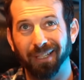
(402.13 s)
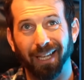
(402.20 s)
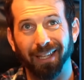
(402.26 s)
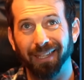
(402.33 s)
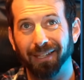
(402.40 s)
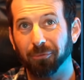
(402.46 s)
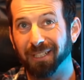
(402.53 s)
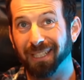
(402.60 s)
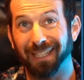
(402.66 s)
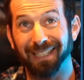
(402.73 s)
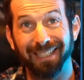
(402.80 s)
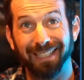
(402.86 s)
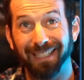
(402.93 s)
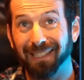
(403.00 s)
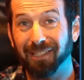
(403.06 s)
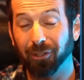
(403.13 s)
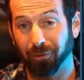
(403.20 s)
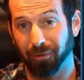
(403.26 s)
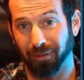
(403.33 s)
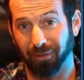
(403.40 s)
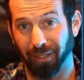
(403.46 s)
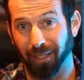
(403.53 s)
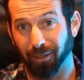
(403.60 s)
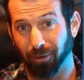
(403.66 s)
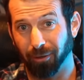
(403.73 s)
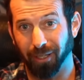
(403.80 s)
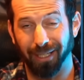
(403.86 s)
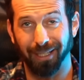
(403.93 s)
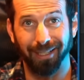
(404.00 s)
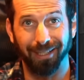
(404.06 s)
I think it was like 6 years later
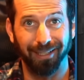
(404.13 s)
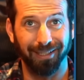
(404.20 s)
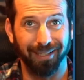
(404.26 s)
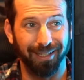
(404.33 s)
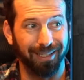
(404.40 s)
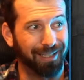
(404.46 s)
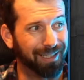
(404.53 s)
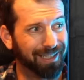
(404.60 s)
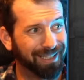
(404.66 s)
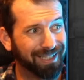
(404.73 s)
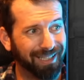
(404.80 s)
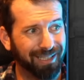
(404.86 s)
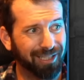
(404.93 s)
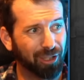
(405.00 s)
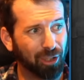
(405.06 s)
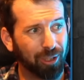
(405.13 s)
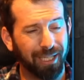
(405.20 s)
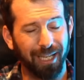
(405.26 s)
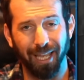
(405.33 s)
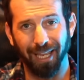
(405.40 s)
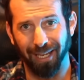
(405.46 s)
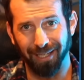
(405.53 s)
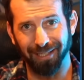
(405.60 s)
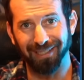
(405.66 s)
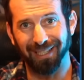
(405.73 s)
in 638,